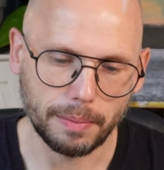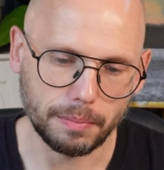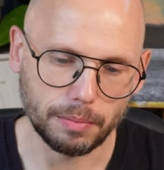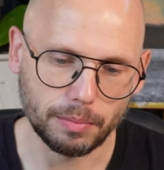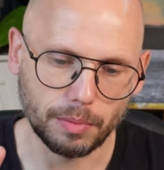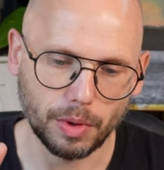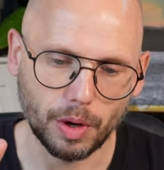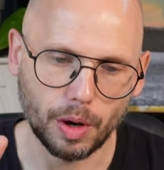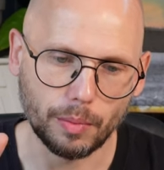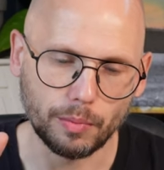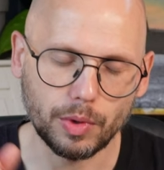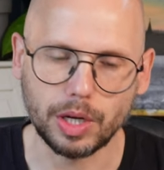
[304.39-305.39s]
am
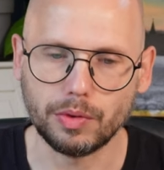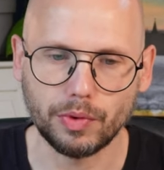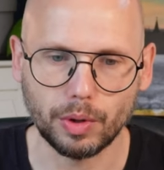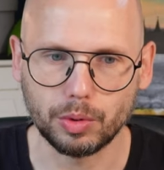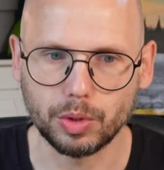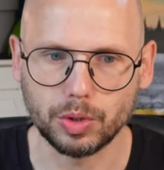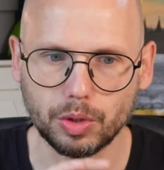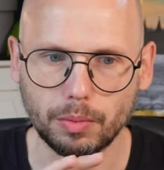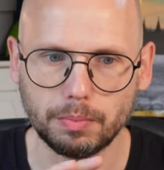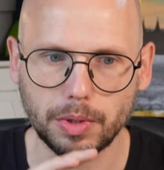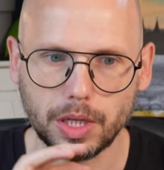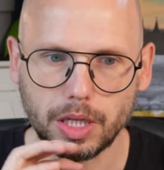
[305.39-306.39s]
I'm really focused on
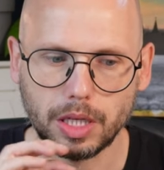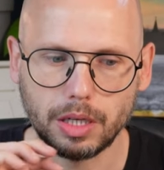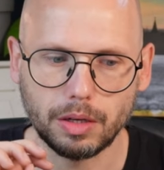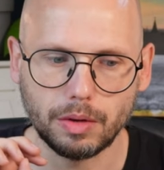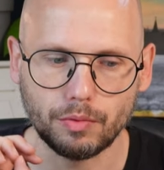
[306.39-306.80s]
being